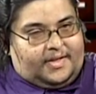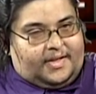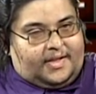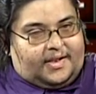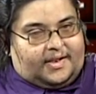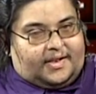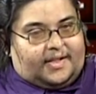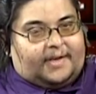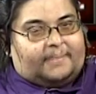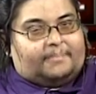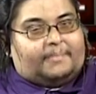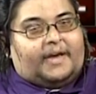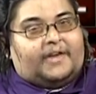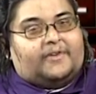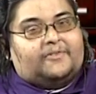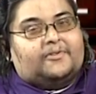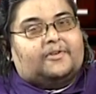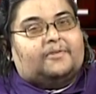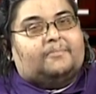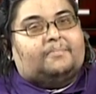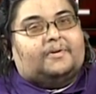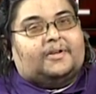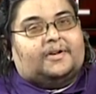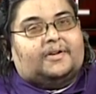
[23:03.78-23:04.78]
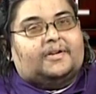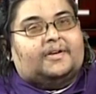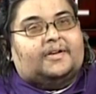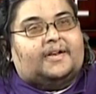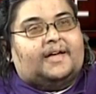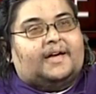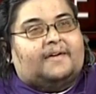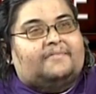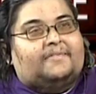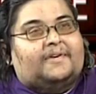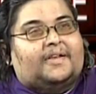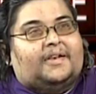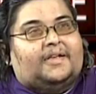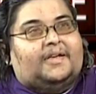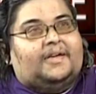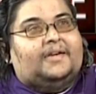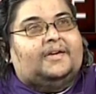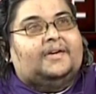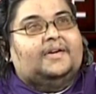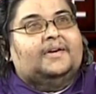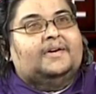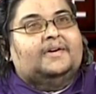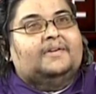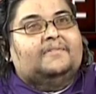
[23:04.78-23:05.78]
that my treatment could have any
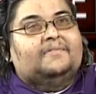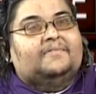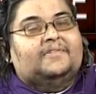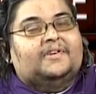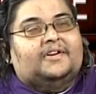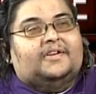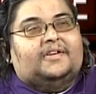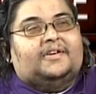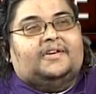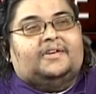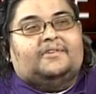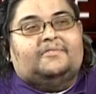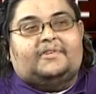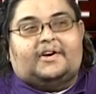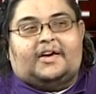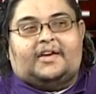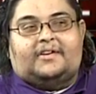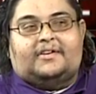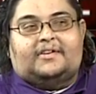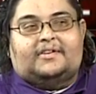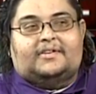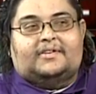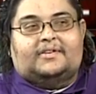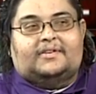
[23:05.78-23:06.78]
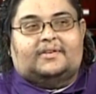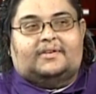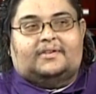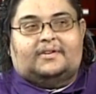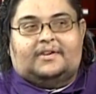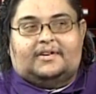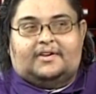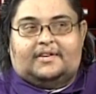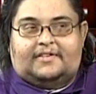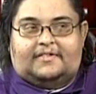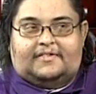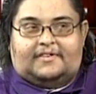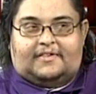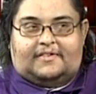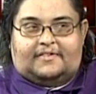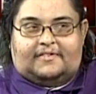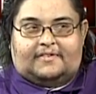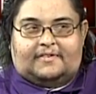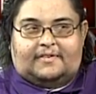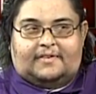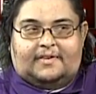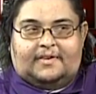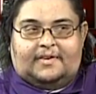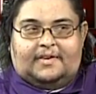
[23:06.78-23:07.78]
further effect on the
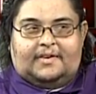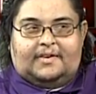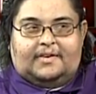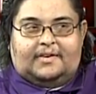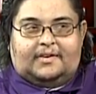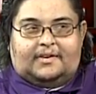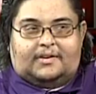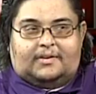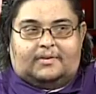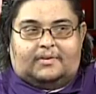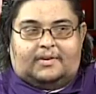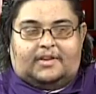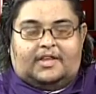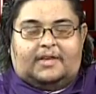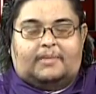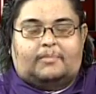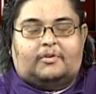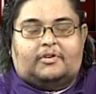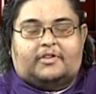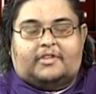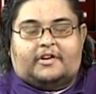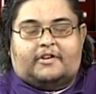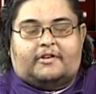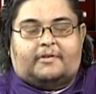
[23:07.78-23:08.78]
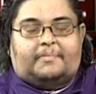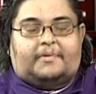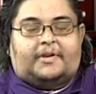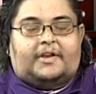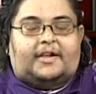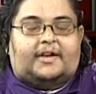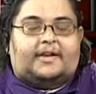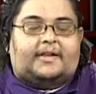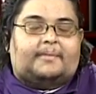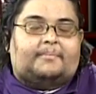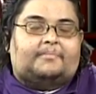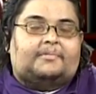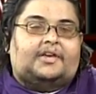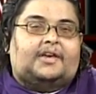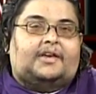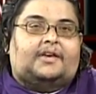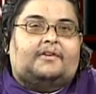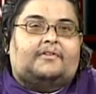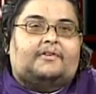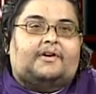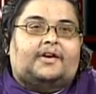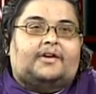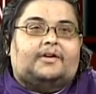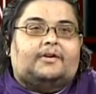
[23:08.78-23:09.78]
disease. You know, the chemotherapy that I'm taking
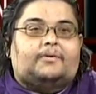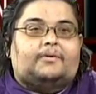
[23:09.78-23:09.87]
right now.